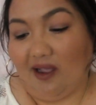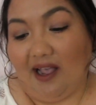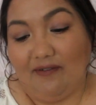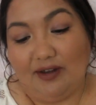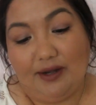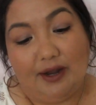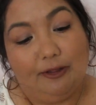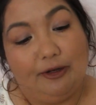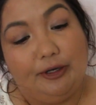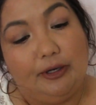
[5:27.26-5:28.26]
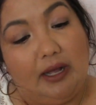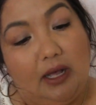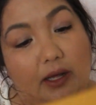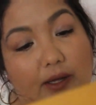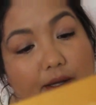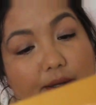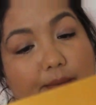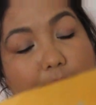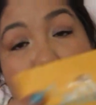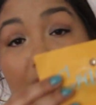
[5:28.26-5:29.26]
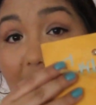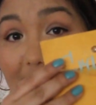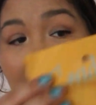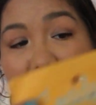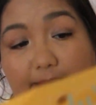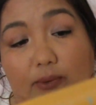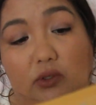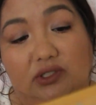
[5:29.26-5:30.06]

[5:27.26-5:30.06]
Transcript: I have another coffee sample.